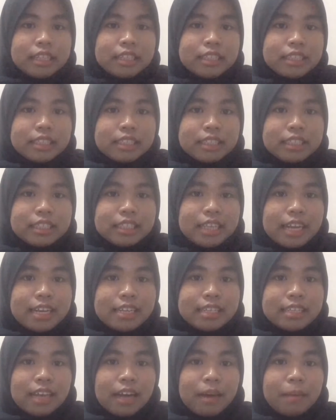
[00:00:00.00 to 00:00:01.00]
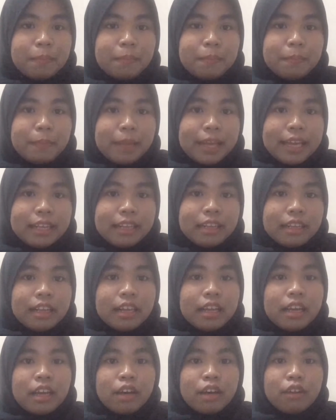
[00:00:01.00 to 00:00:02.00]
the dice are played
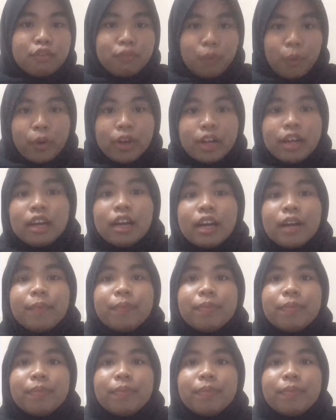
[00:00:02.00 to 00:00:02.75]
for,